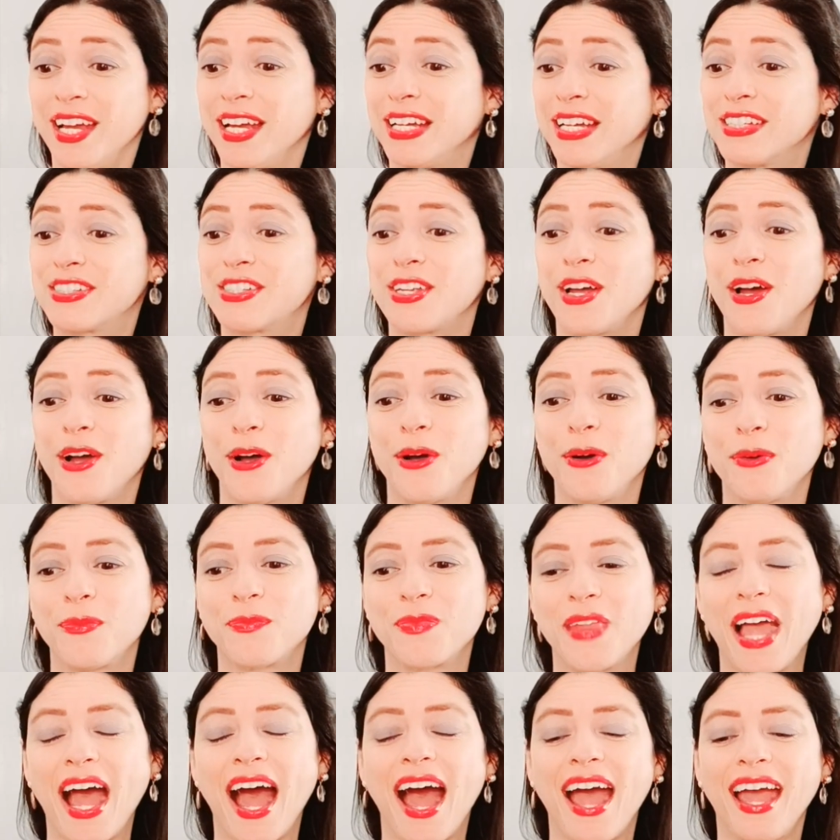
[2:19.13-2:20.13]
So
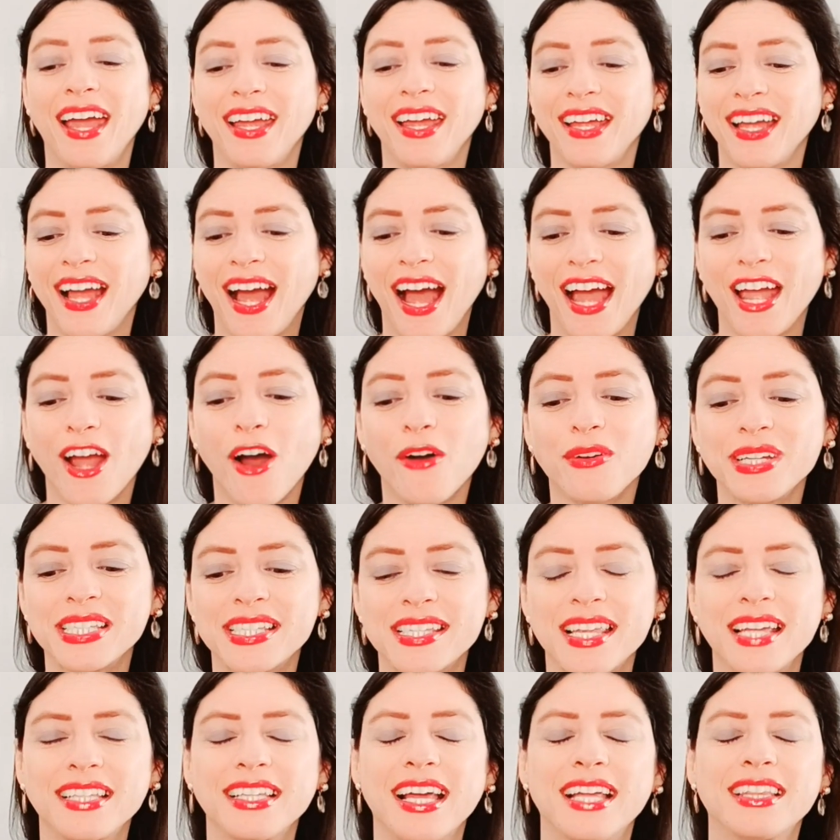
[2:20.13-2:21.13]
I always
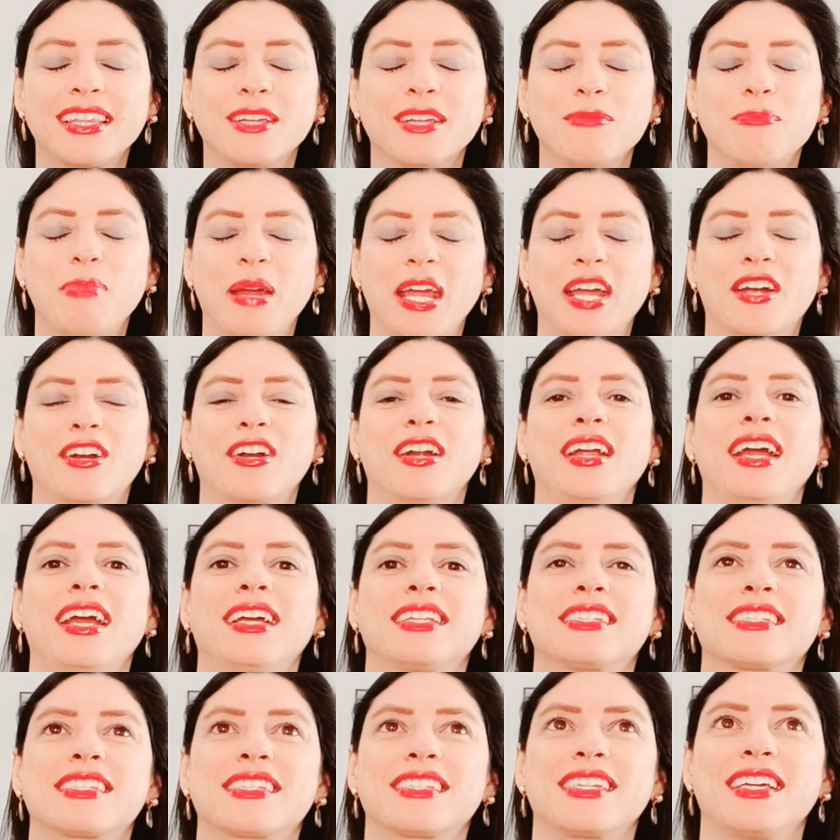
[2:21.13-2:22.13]
say that The Bear,
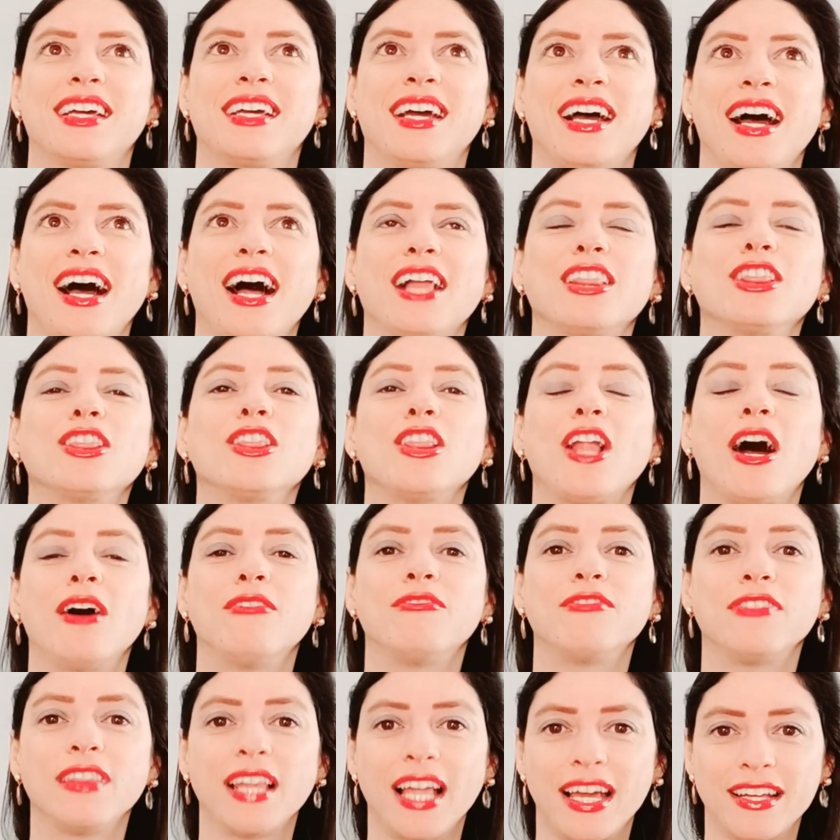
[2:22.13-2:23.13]
it's a
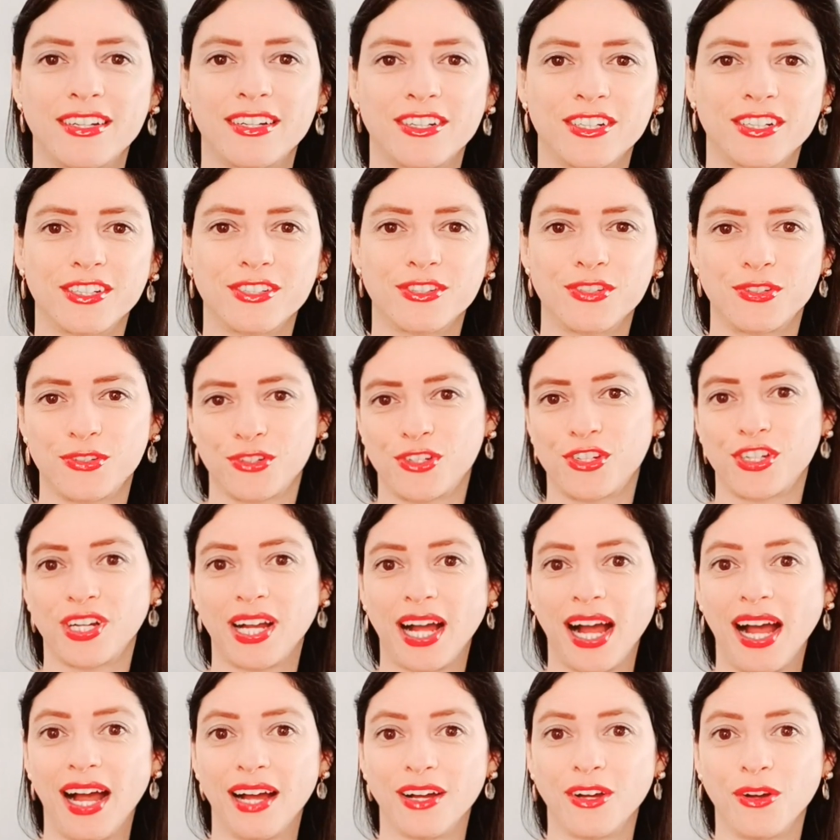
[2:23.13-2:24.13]
love letter to
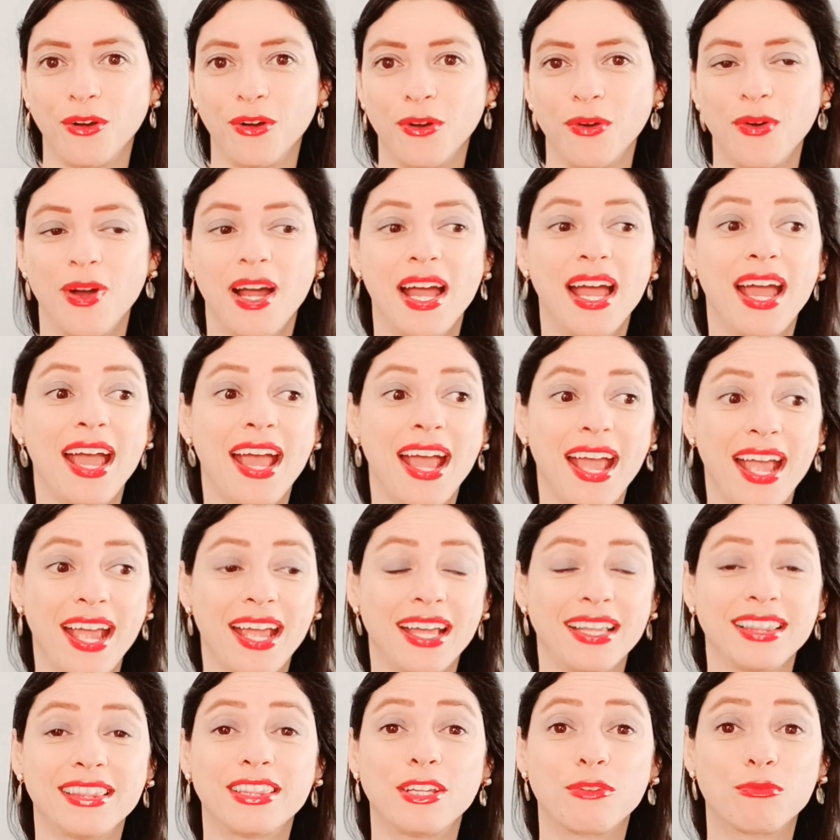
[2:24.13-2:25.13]
Chicago
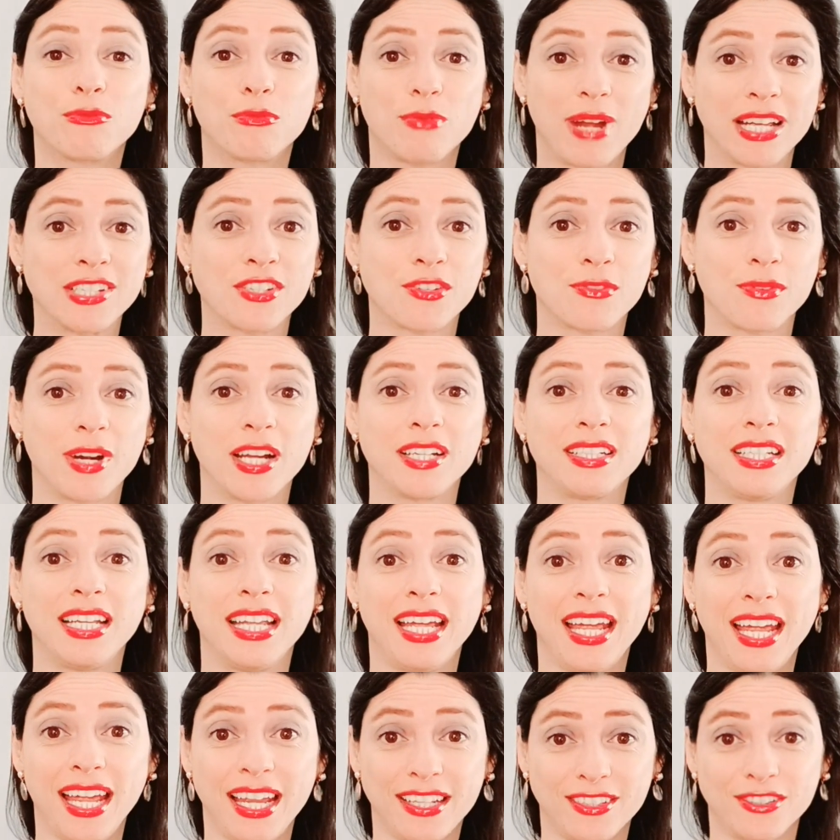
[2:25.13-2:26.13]
and the restaurant
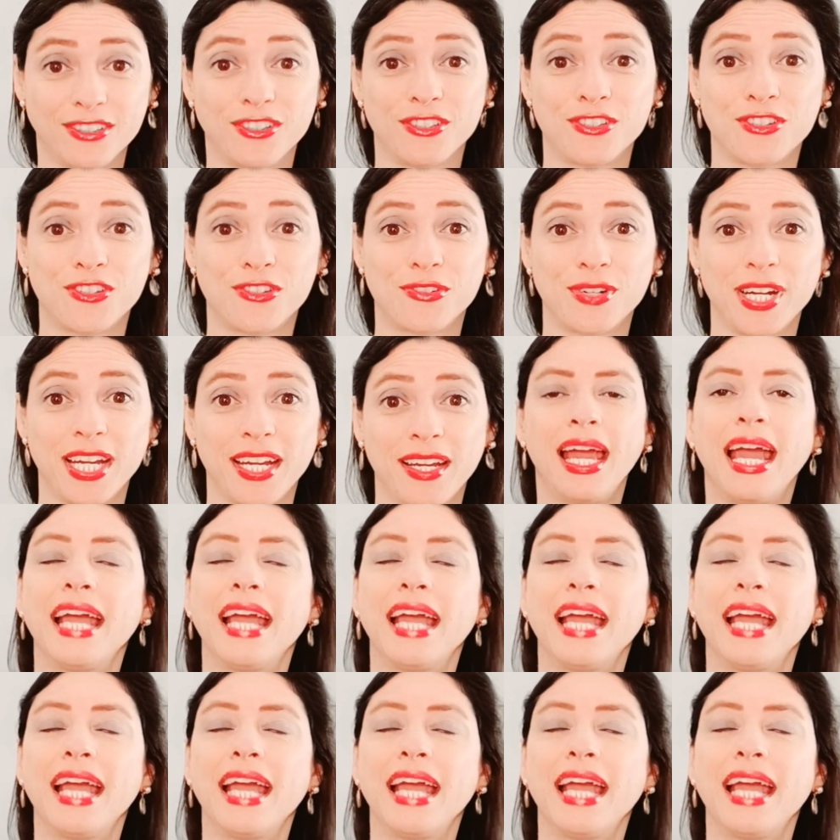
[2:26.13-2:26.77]
industry.